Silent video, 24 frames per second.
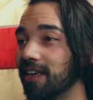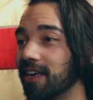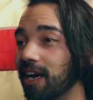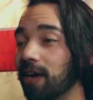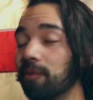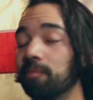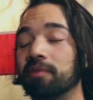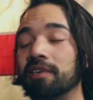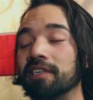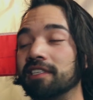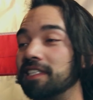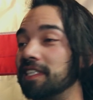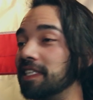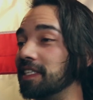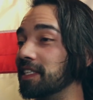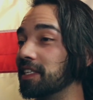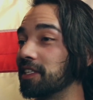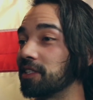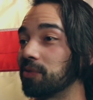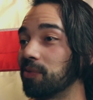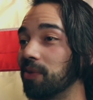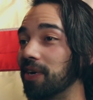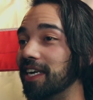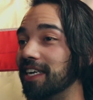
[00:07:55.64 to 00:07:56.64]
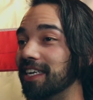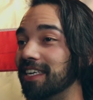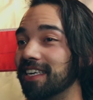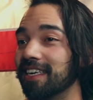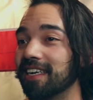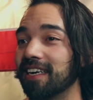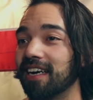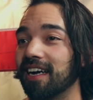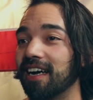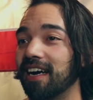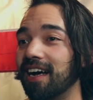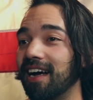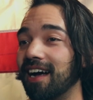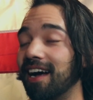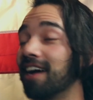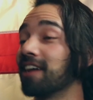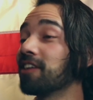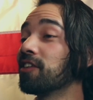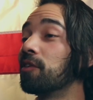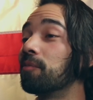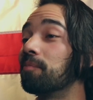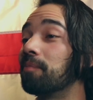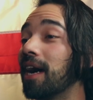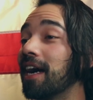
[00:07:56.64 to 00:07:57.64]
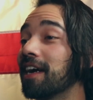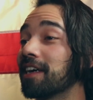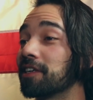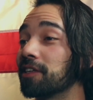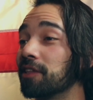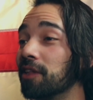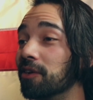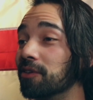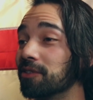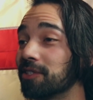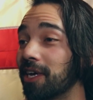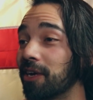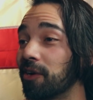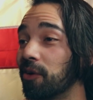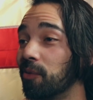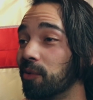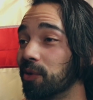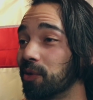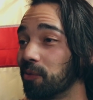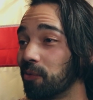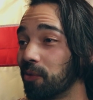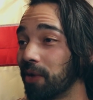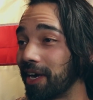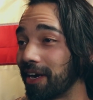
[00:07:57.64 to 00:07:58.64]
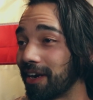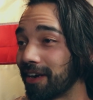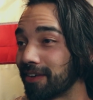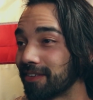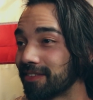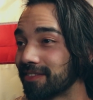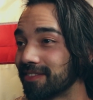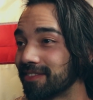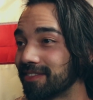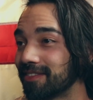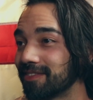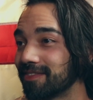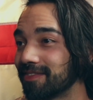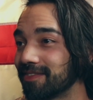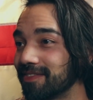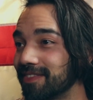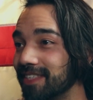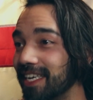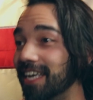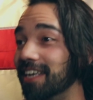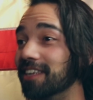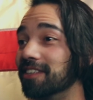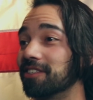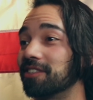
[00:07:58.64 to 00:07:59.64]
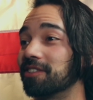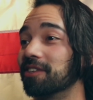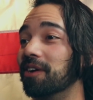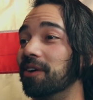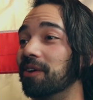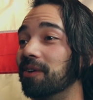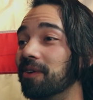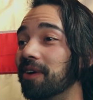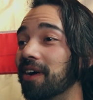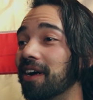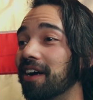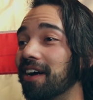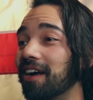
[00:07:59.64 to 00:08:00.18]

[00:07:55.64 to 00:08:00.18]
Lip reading: I'll put it to you this way. I don't buy clothes I don't want to wear. And so,